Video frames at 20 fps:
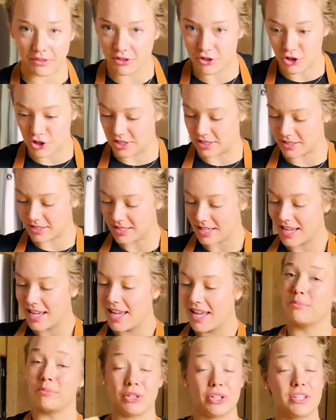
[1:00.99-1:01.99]
the cheese.
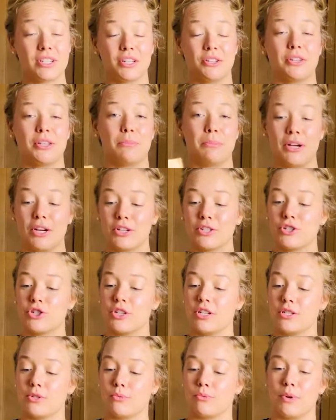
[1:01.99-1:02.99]
I'm gonna tell you that American
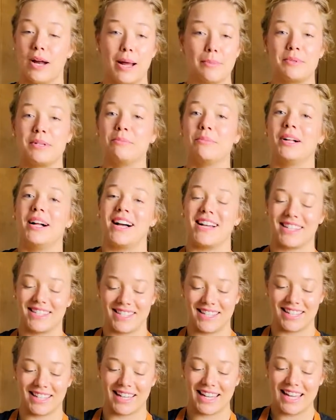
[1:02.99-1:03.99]
cheese wrapped in
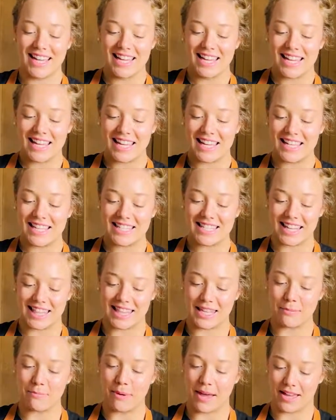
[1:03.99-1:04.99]
plastic is the
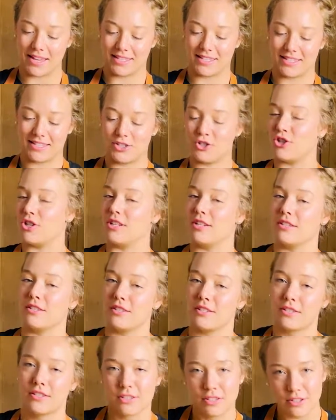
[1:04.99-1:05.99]
best
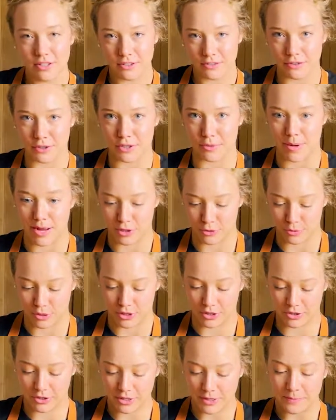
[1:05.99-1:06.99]
cheese for smash
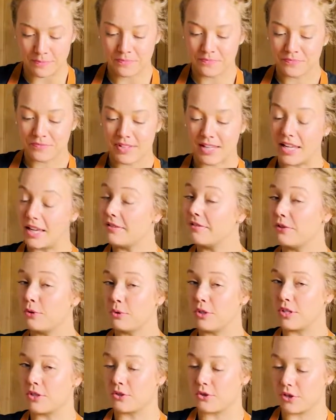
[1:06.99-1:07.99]
burgers. If you
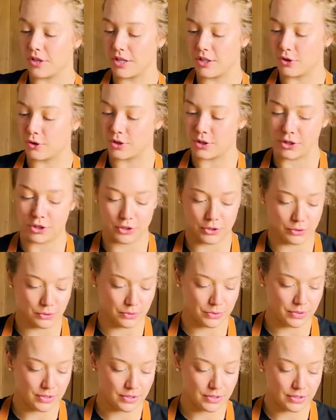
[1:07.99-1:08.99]
disagree, you can
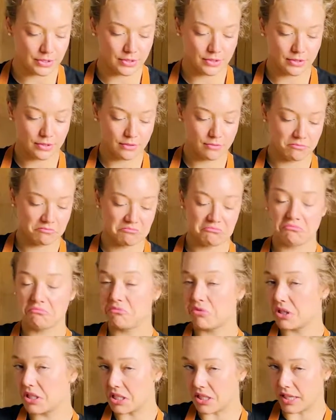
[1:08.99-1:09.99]
use
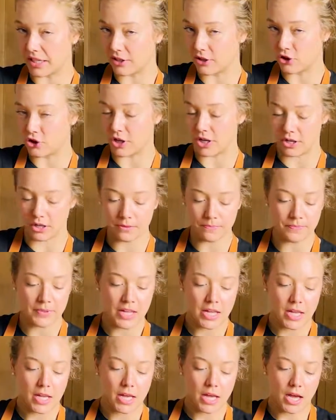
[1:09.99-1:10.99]
sliced cheddar,
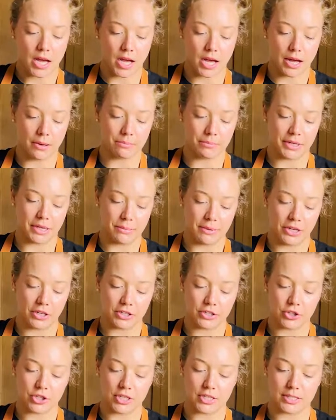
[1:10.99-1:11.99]
but American
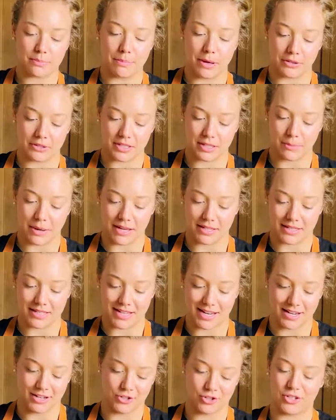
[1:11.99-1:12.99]
cheese melts the best,
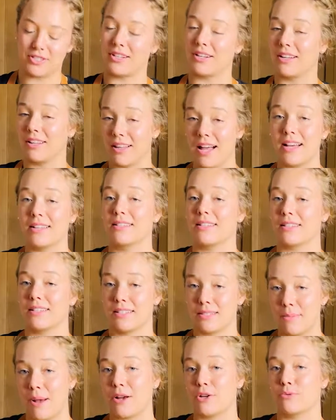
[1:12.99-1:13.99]
and it's just a classic
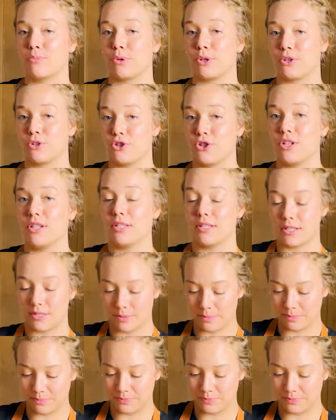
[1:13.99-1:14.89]
smash burger cheese.